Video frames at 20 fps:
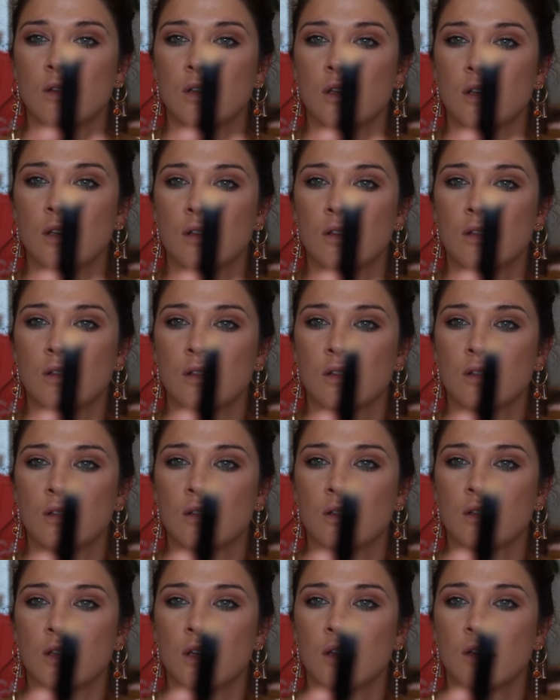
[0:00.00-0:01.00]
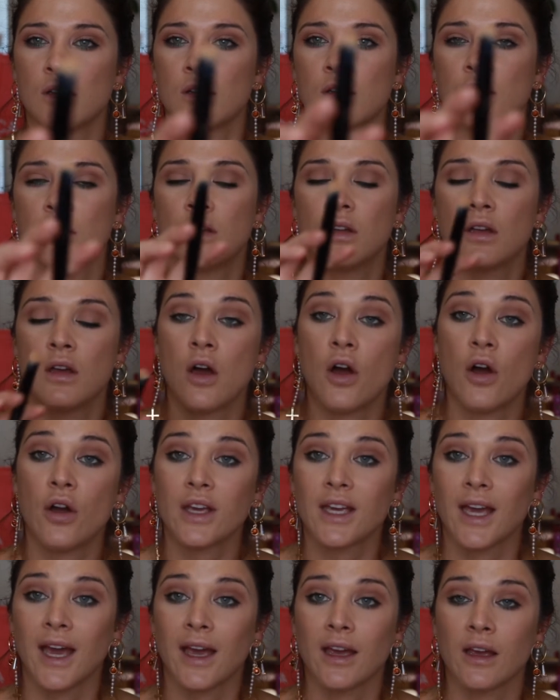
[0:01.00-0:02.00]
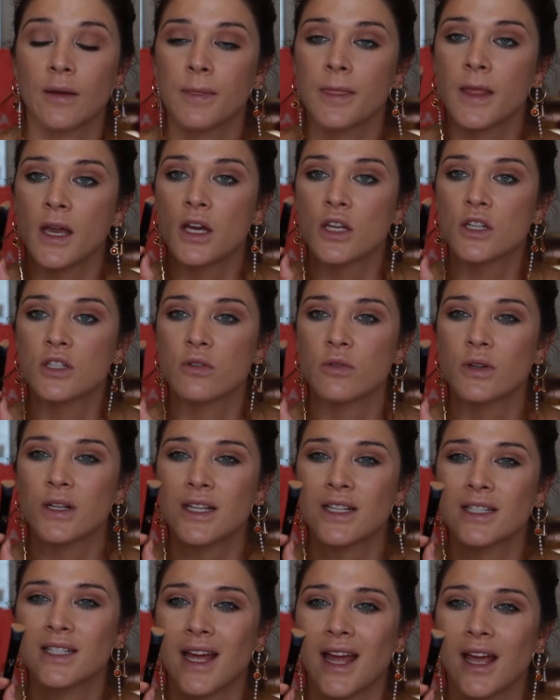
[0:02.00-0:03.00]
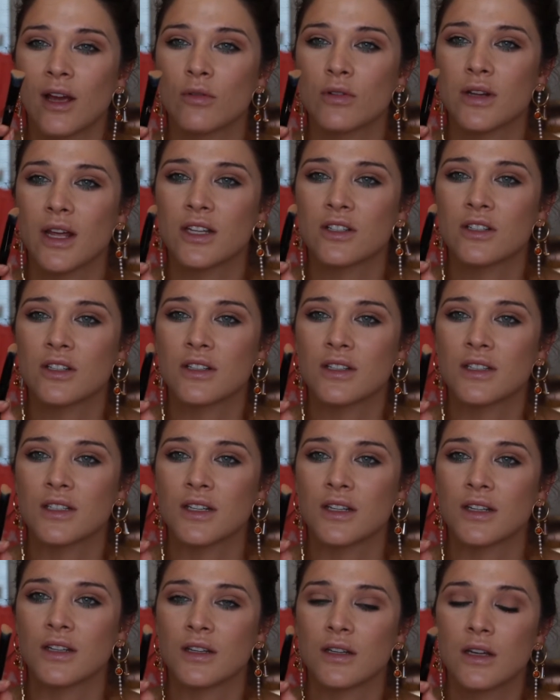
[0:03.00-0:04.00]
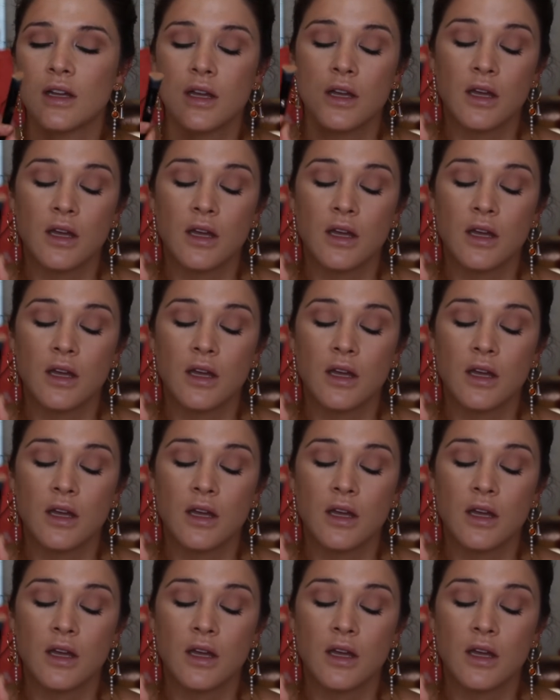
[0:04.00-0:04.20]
Yeah? No? Okay. So it is angled, as you can see.